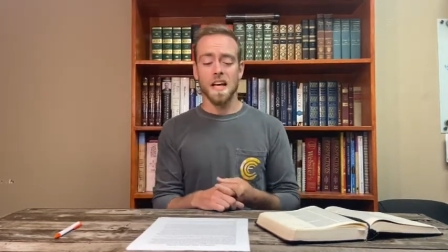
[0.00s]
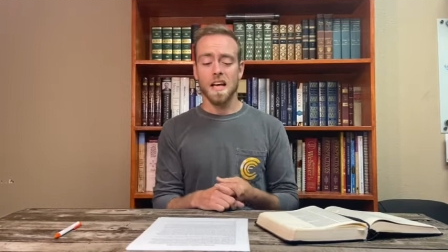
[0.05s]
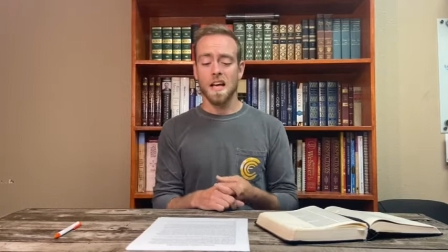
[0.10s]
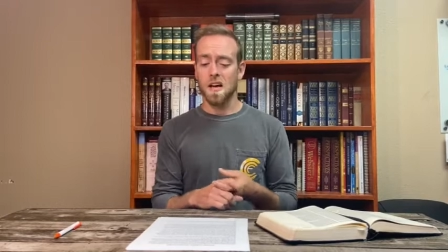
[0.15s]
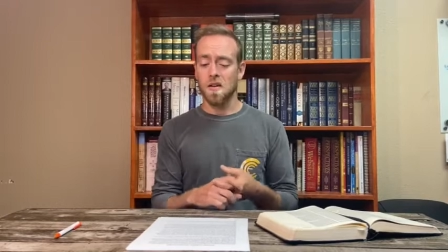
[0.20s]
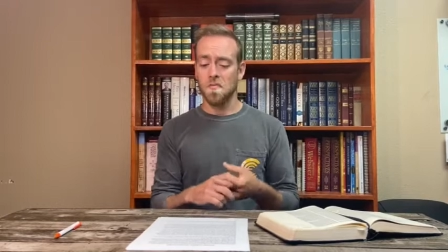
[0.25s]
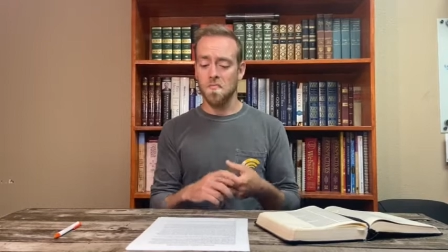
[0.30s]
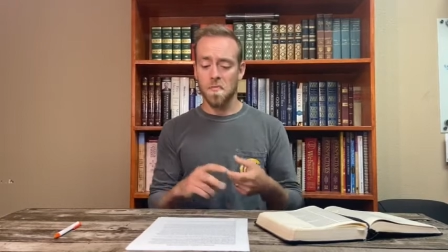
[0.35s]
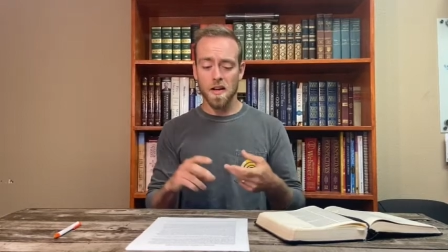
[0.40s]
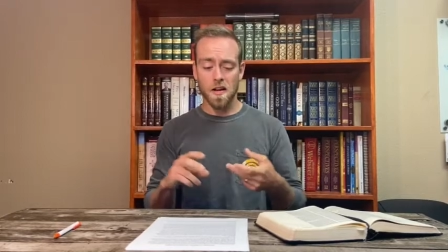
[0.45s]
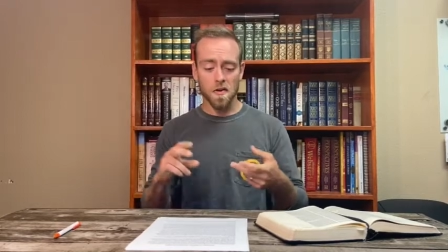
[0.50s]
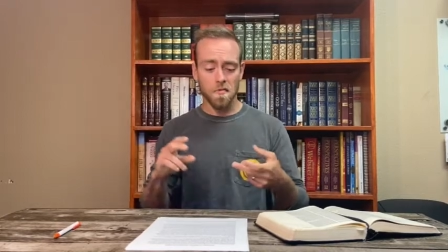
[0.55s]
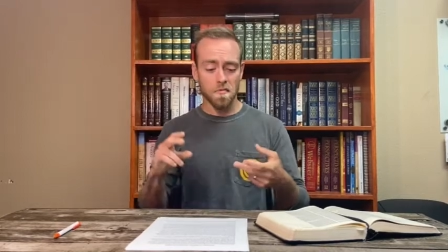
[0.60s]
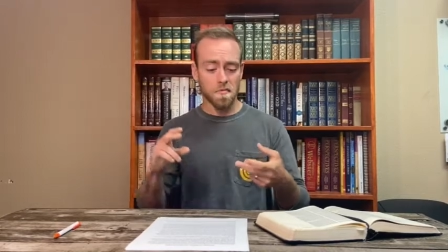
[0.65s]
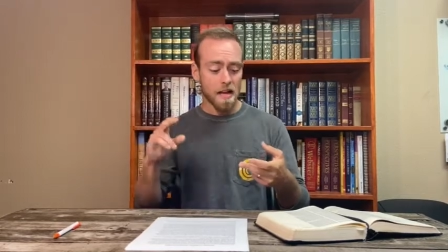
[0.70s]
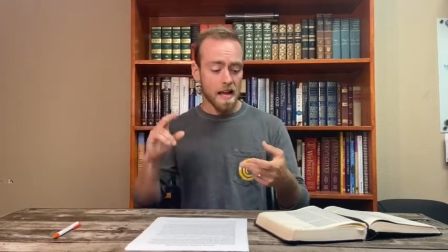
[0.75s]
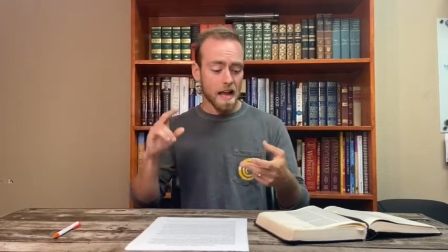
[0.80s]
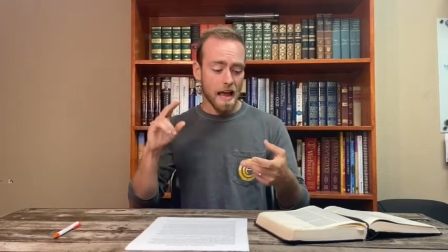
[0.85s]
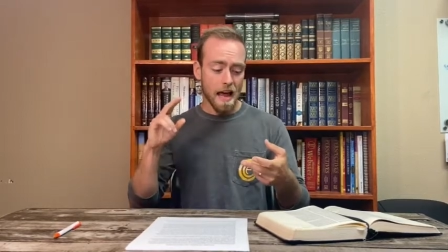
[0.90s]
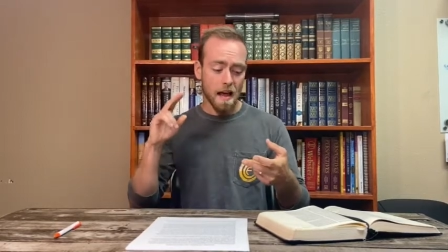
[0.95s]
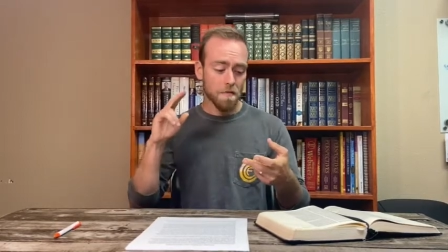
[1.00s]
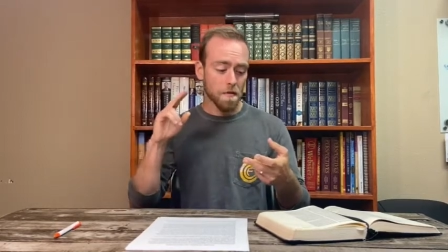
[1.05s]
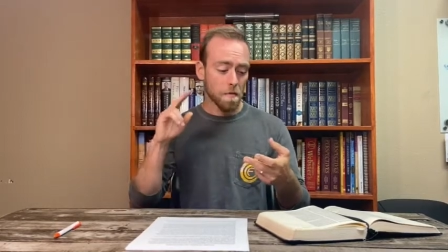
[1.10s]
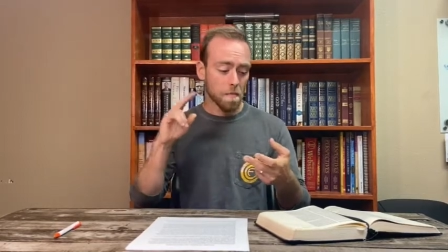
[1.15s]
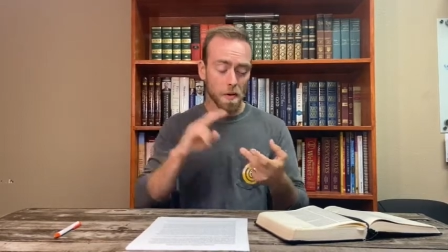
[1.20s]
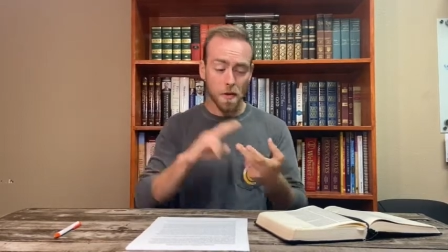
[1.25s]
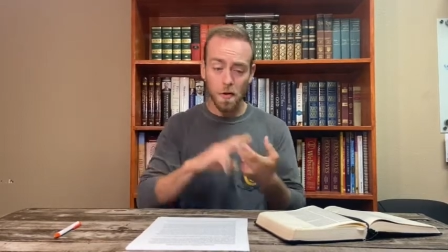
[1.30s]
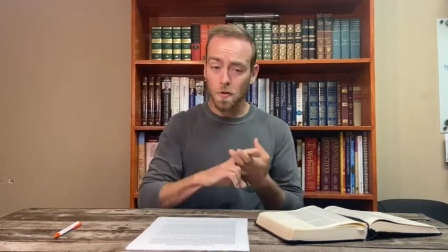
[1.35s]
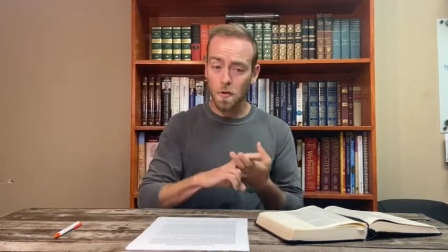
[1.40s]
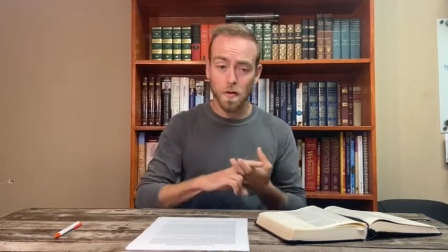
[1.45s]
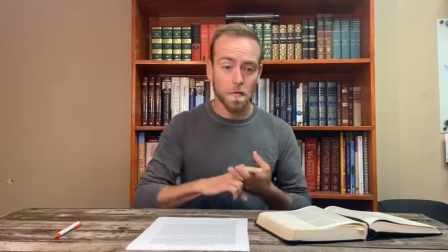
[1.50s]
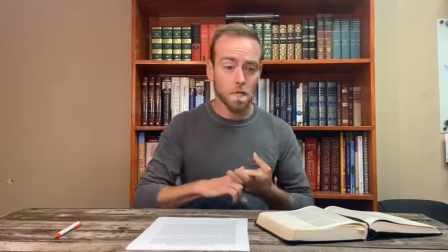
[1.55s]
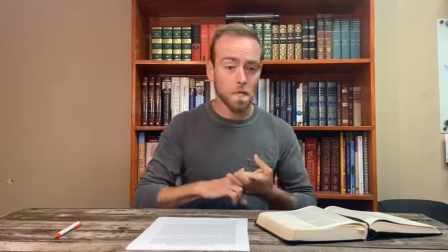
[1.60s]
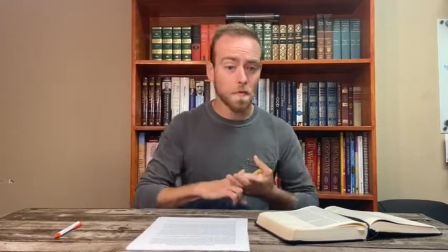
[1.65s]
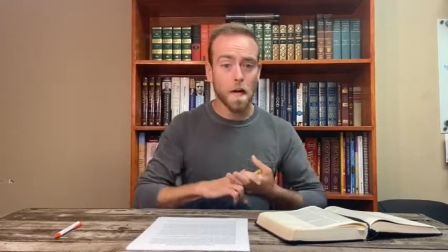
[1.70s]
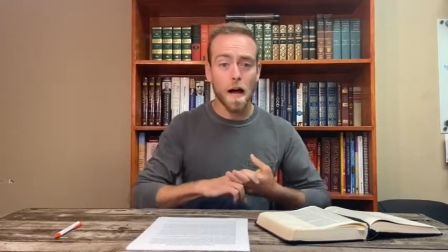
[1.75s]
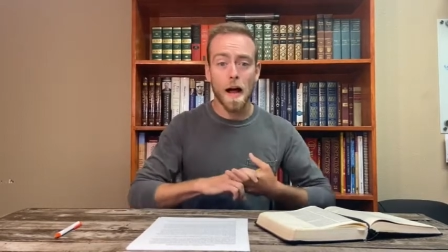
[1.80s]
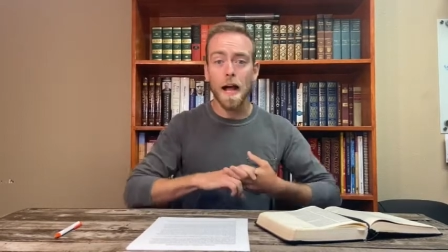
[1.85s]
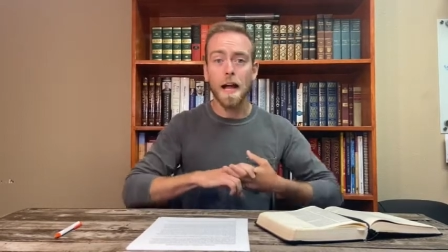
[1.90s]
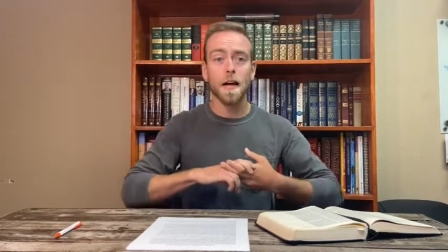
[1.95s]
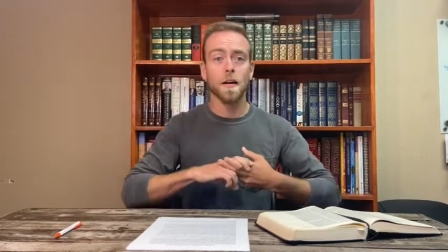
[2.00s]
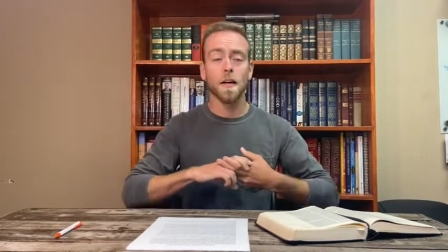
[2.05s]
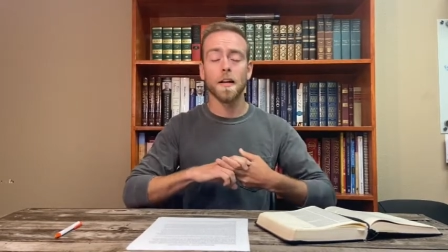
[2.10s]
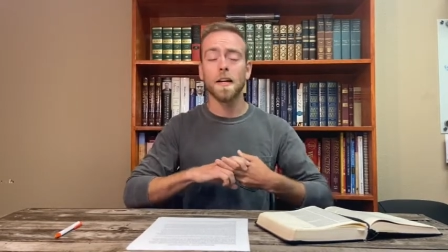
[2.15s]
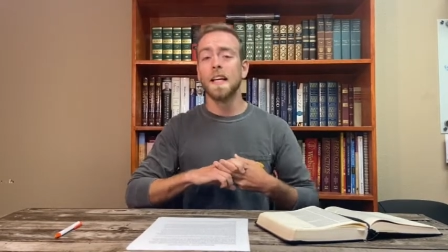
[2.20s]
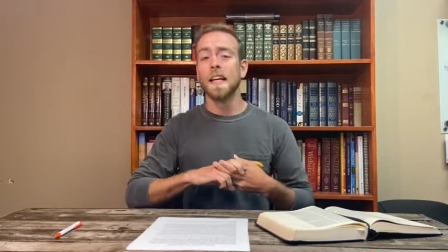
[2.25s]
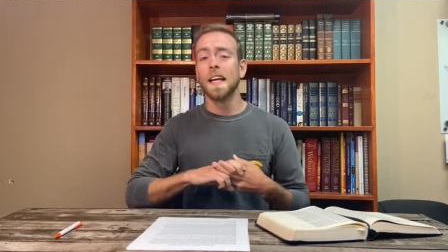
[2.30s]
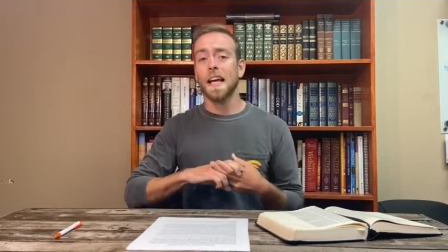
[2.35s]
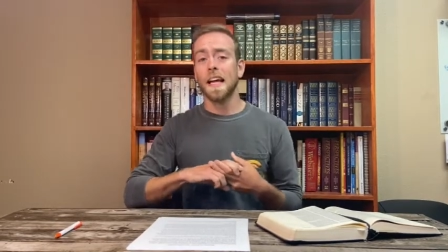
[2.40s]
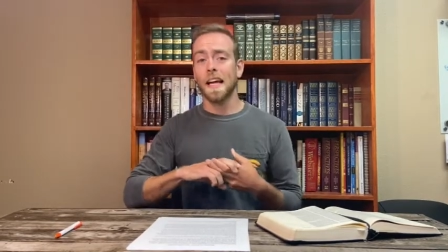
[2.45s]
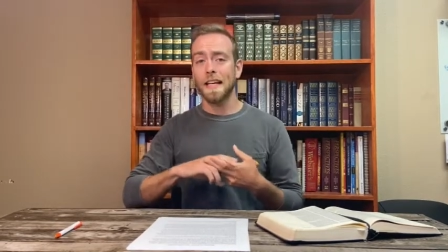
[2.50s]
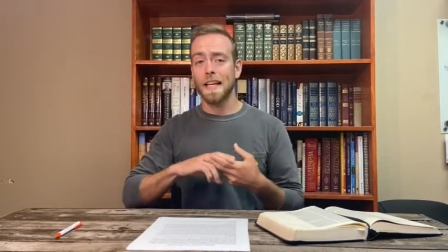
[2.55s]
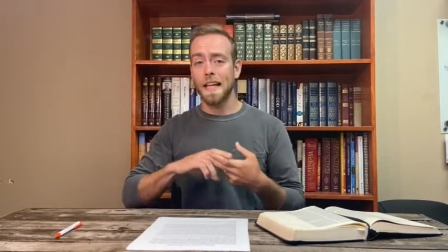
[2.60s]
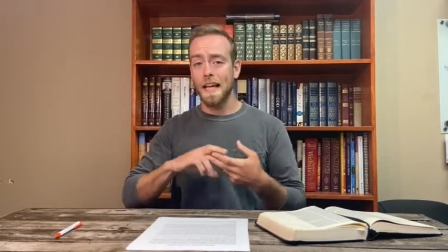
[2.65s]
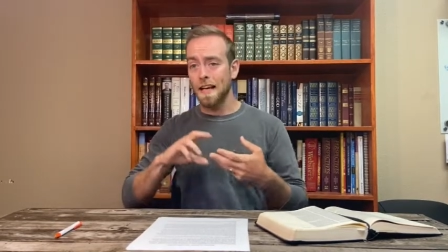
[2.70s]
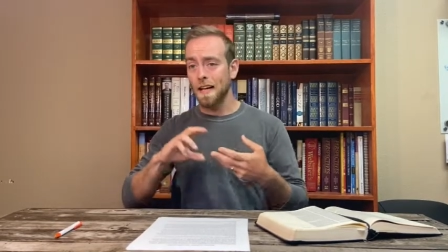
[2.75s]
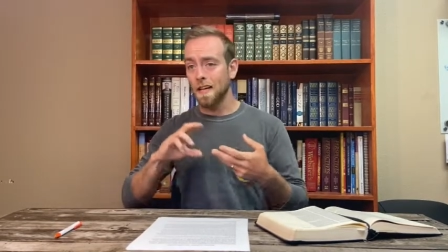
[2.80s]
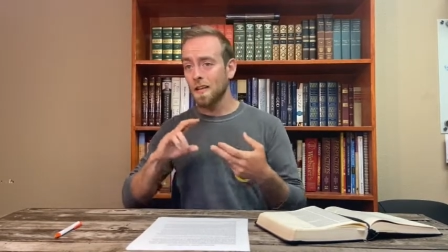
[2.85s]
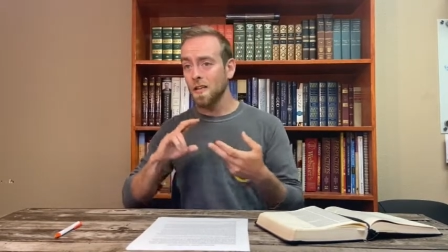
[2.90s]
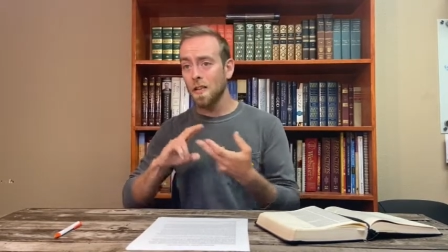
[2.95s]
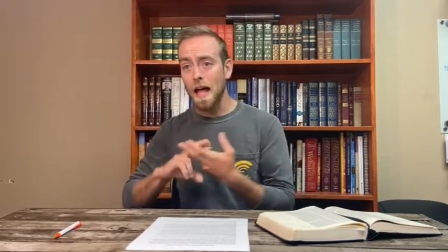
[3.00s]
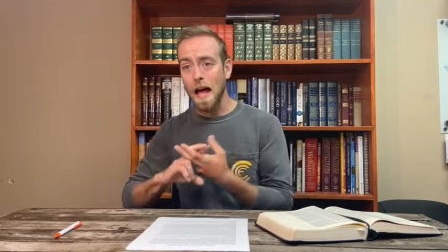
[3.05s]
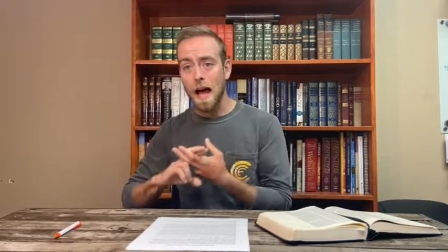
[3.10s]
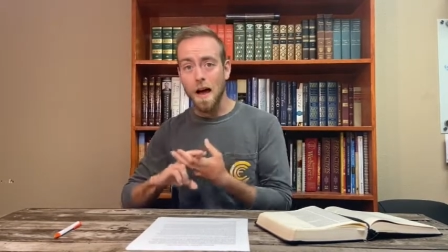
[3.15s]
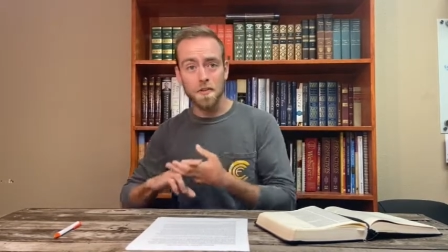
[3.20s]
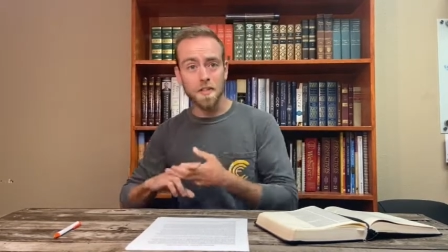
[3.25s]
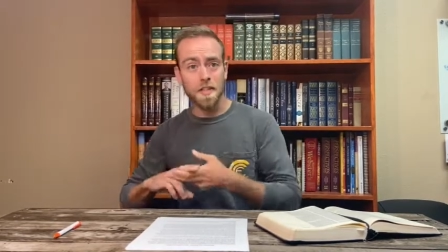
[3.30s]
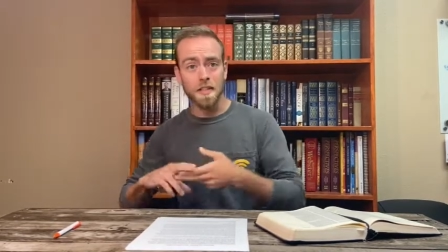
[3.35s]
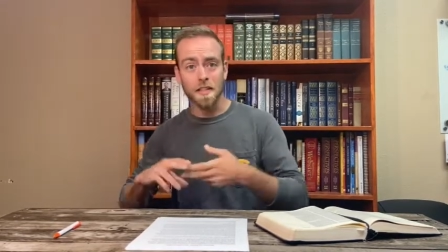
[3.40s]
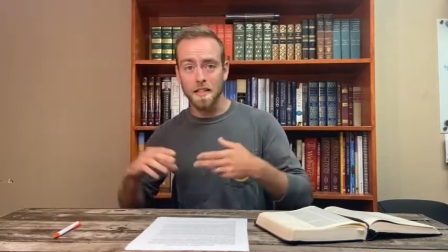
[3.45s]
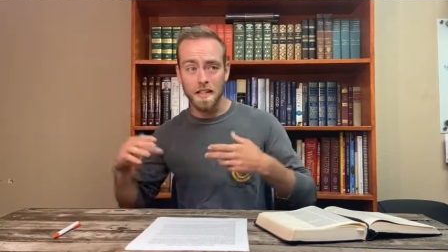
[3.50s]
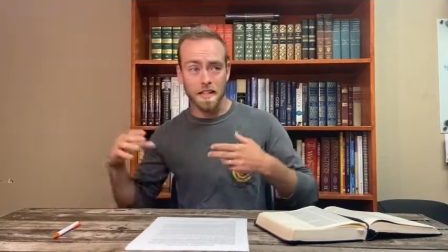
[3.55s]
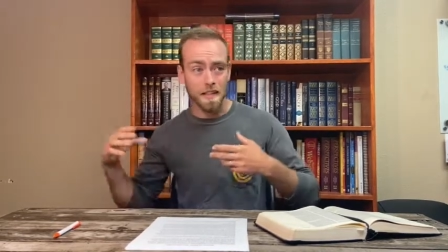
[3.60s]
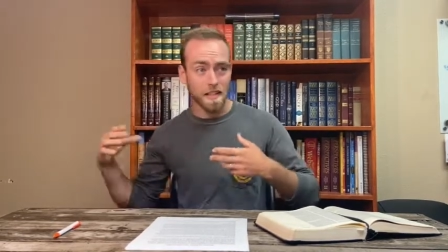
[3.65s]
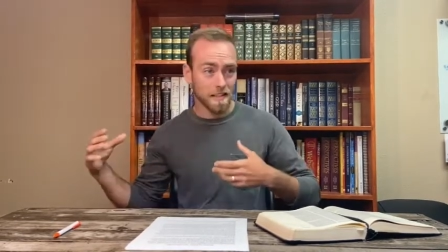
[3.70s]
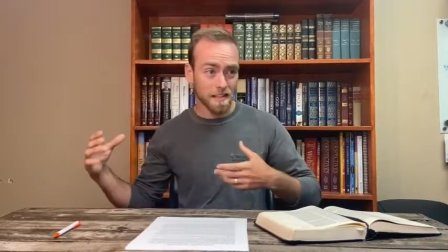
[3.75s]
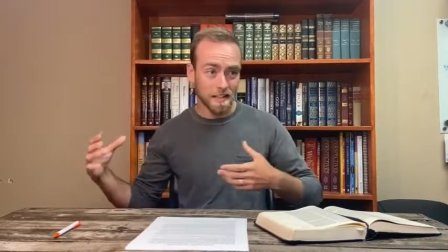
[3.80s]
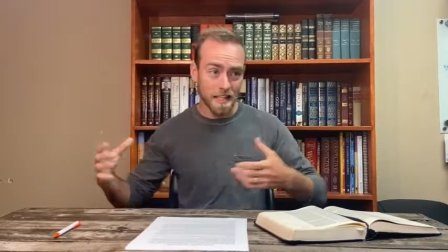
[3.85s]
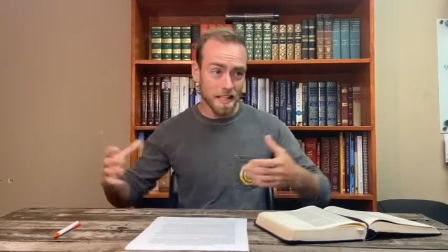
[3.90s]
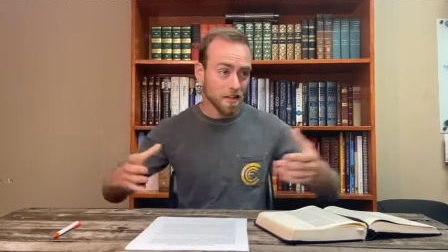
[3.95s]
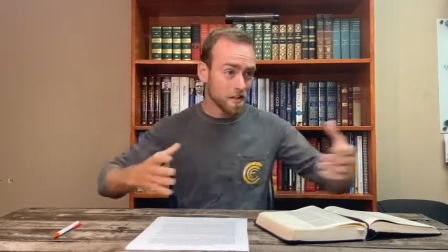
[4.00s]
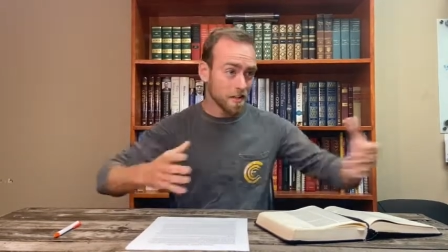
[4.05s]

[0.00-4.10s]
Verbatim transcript: Um, we don't have a pillar of fire and, and a cloud to, to